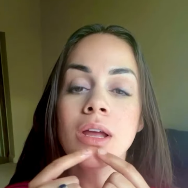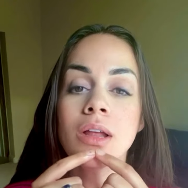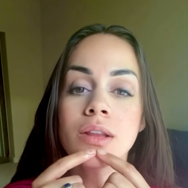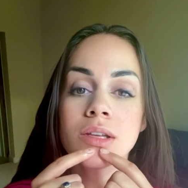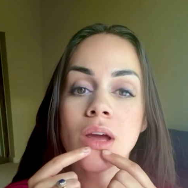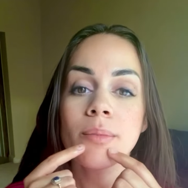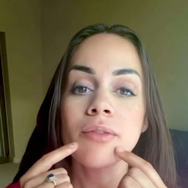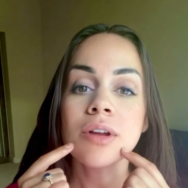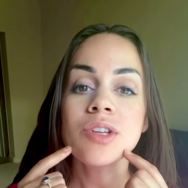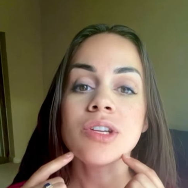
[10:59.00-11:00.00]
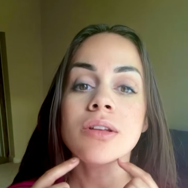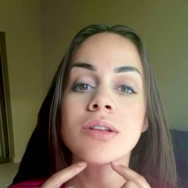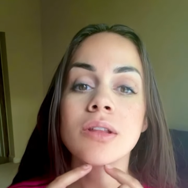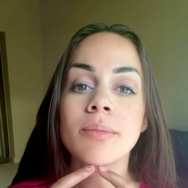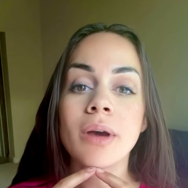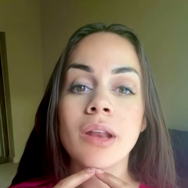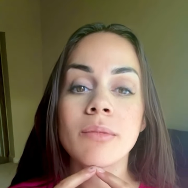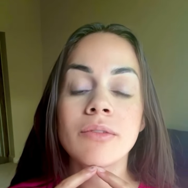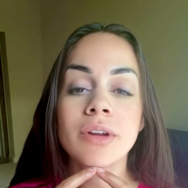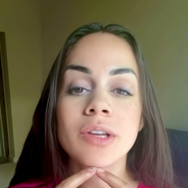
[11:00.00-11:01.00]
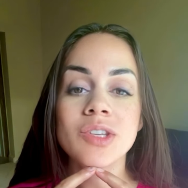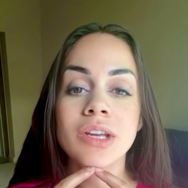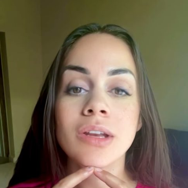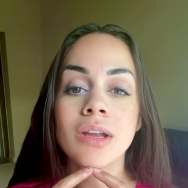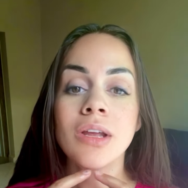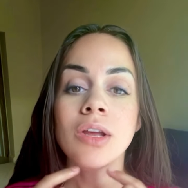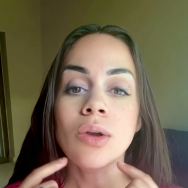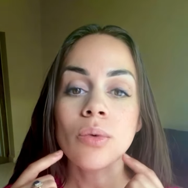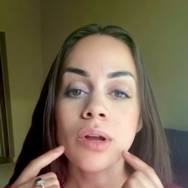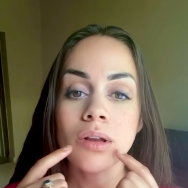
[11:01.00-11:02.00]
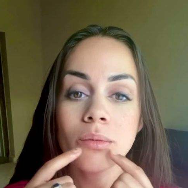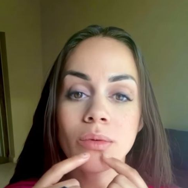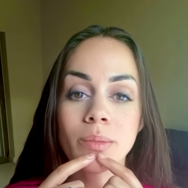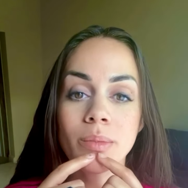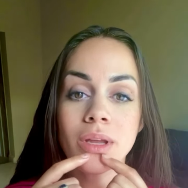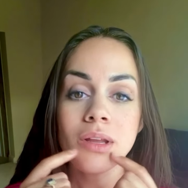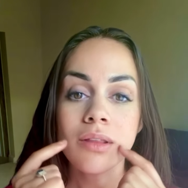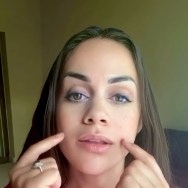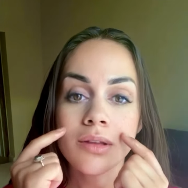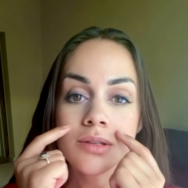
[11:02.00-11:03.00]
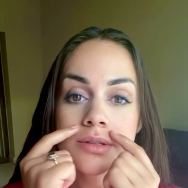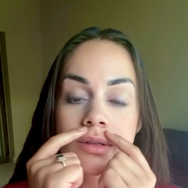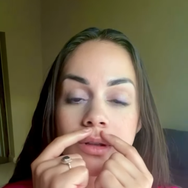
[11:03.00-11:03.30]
the top of our chin to the bottom of our chin. We're going to repeat this